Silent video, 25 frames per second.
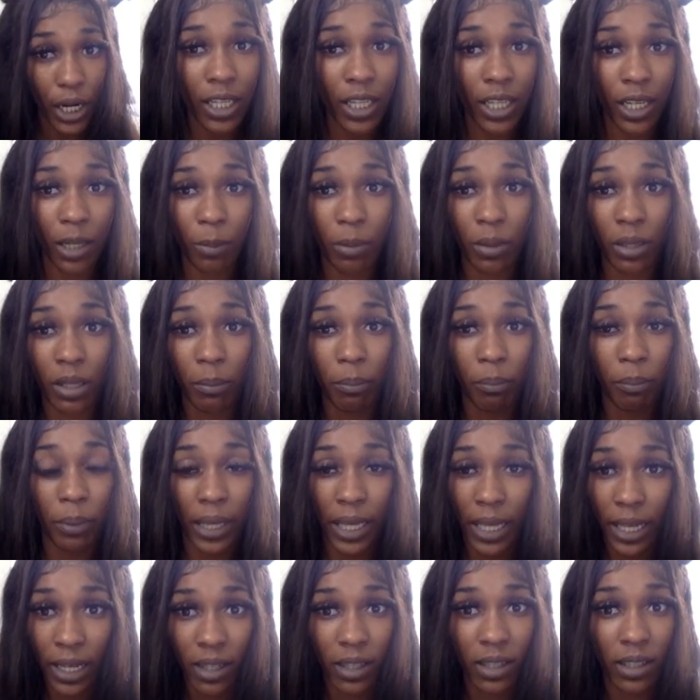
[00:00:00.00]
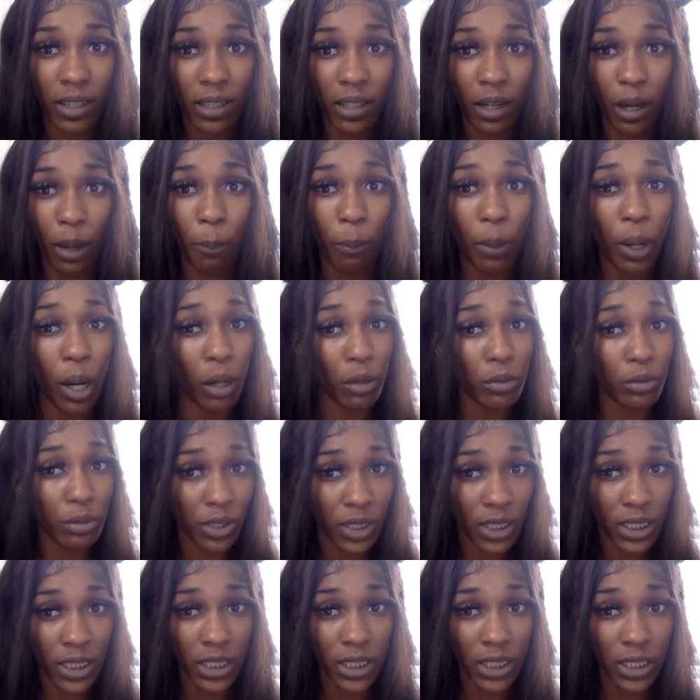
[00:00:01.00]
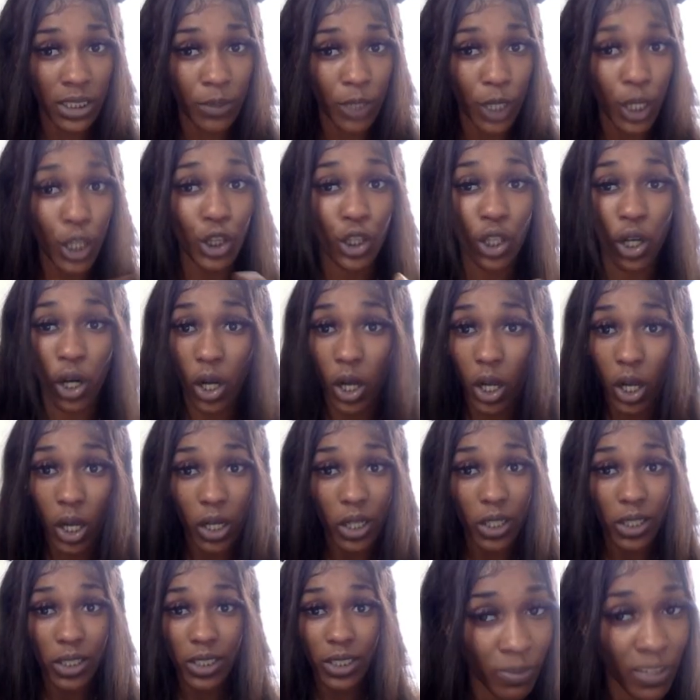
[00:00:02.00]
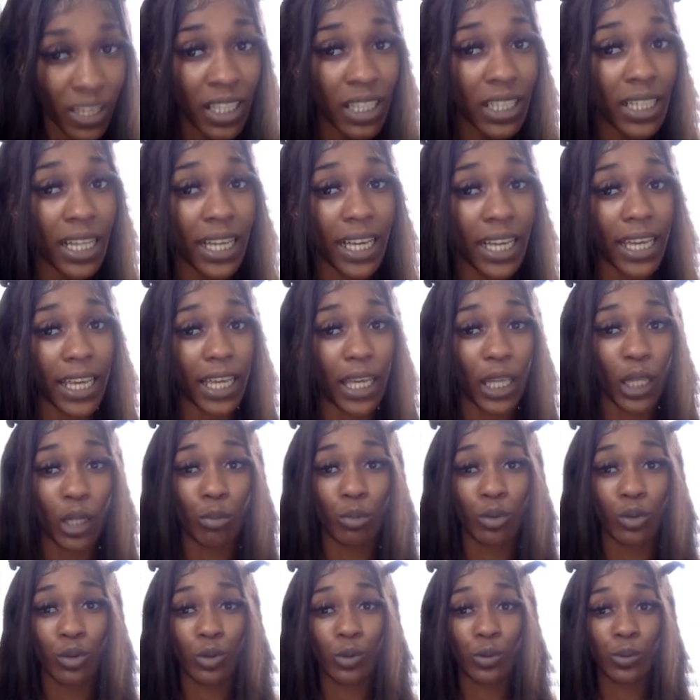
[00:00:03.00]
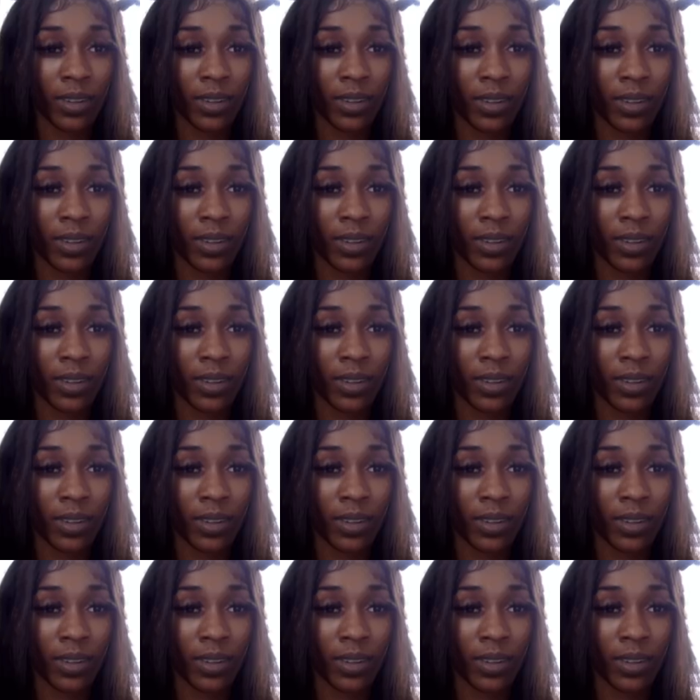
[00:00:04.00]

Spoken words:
Could it be a bear? A person? A dog? That looked like an animal.